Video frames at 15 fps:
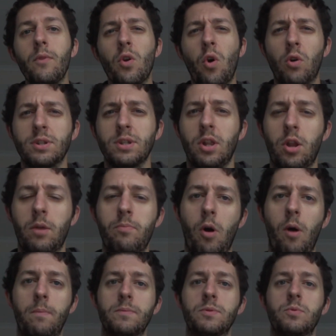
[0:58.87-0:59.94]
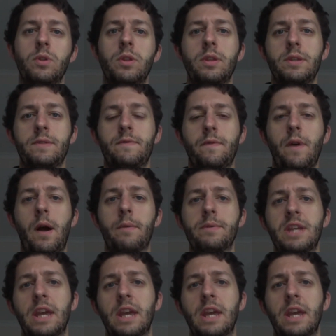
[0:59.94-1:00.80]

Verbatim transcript: caused a lot of problems with his uh,